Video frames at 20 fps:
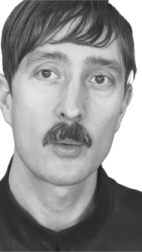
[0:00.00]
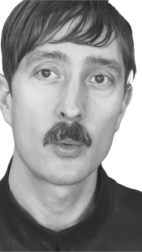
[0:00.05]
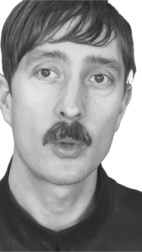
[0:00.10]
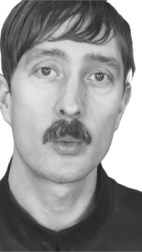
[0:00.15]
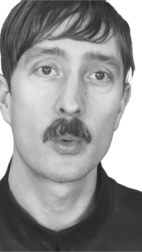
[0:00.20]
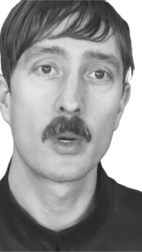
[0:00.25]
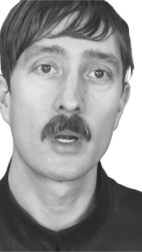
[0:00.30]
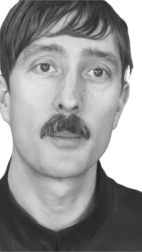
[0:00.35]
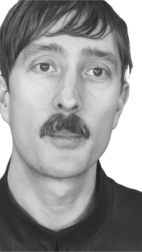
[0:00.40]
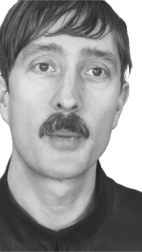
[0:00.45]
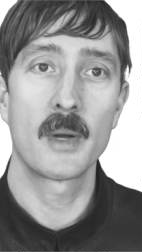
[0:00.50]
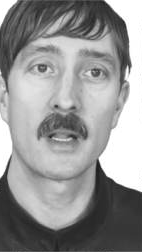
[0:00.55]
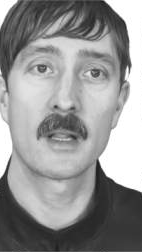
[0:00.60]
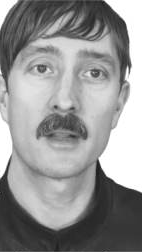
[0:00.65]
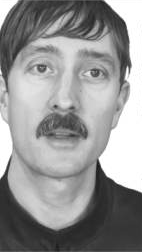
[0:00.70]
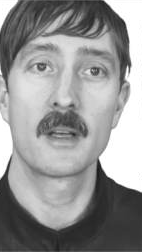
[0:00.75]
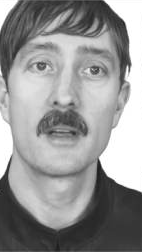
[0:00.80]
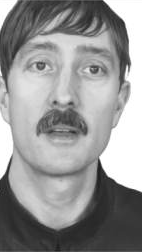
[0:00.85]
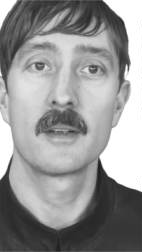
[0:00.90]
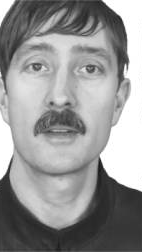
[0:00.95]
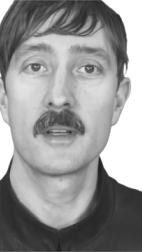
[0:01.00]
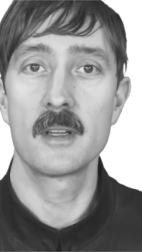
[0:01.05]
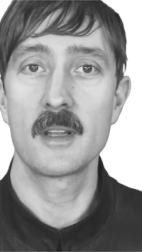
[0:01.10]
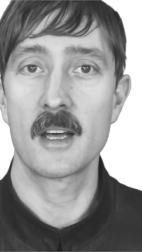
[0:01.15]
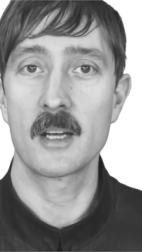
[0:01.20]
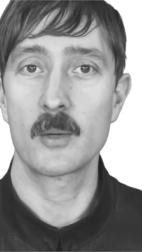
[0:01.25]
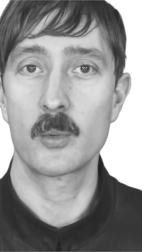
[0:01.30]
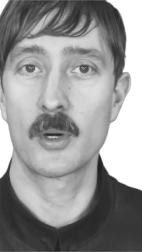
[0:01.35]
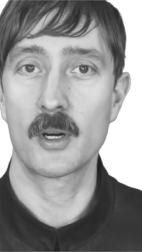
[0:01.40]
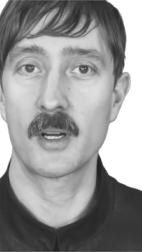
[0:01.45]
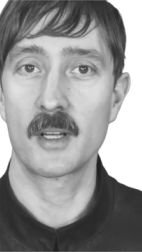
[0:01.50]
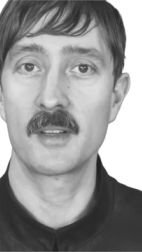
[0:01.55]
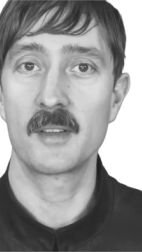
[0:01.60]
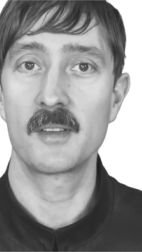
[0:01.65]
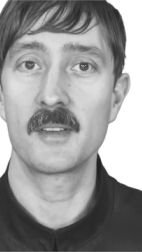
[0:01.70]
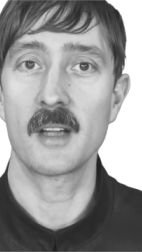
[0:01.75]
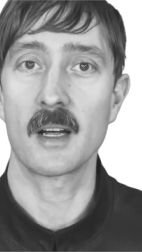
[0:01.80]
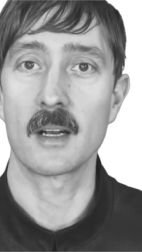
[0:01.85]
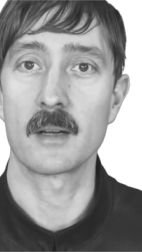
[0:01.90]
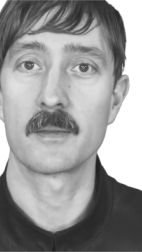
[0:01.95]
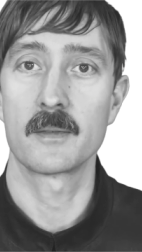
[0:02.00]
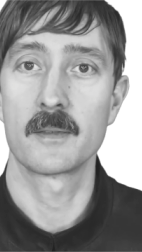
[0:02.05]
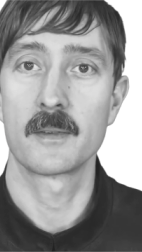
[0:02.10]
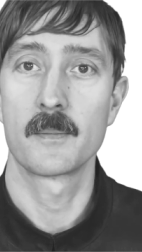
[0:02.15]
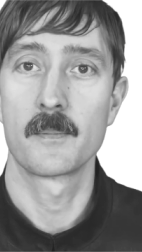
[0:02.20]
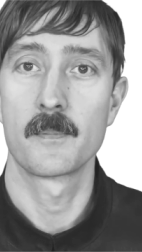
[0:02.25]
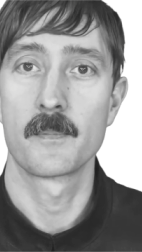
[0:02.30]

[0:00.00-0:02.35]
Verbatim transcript: we will build the network itself.